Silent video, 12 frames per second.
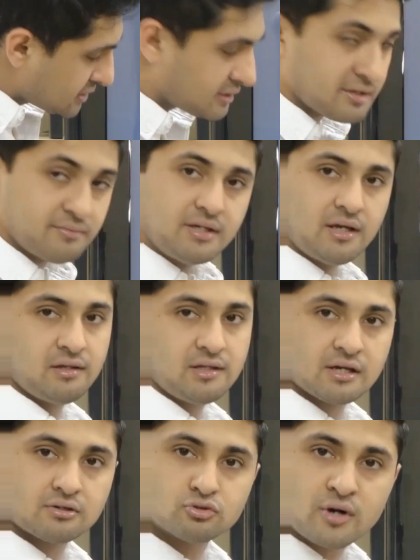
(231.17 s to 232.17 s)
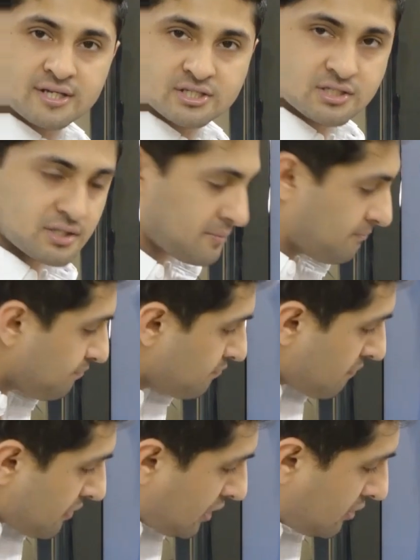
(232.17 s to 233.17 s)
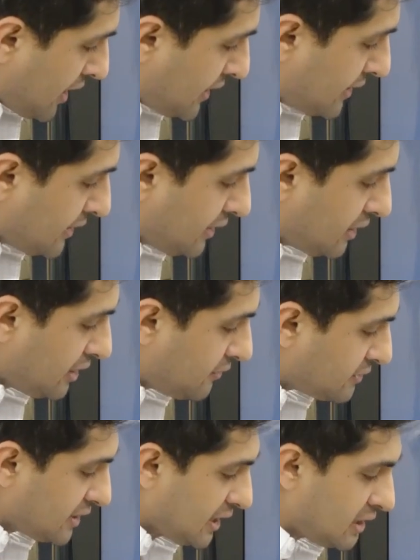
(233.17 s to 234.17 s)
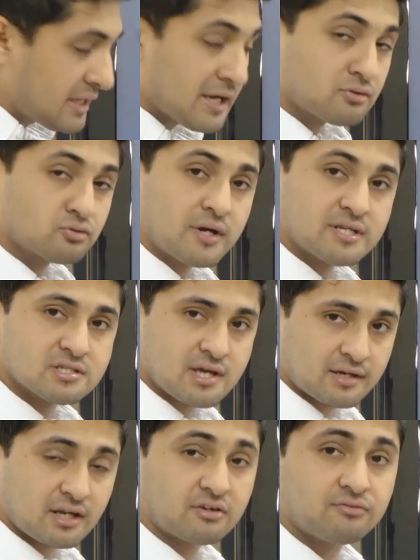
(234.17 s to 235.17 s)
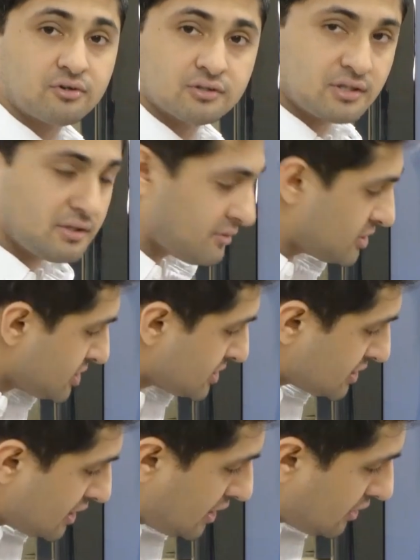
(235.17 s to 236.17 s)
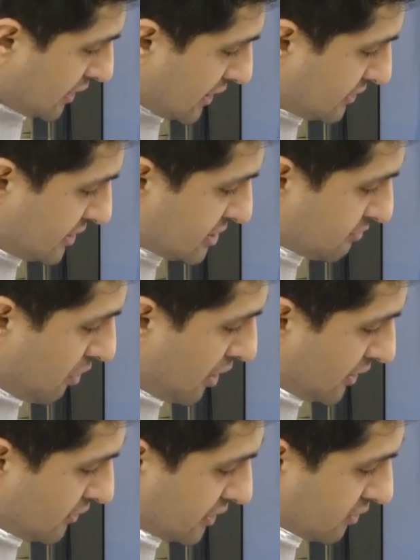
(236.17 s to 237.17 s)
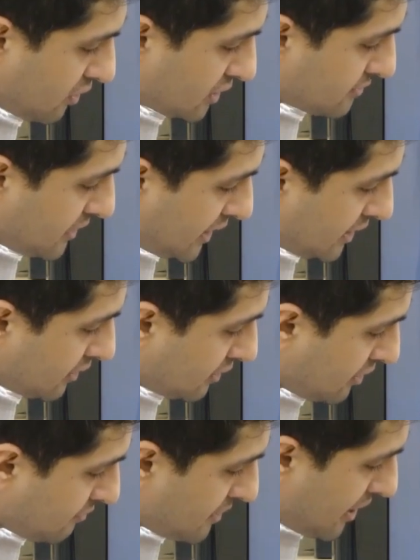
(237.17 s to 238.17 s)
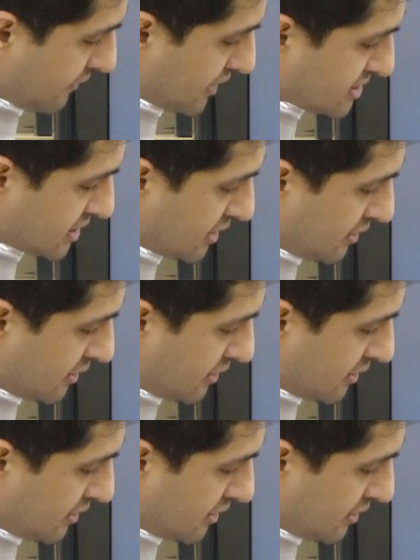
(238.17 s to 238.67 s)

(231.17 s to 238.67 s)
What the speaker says: is going to be iliac crust. All right, and even the iliac crest had like a further divisions. Like this part, you can call them an inner lip, and there's a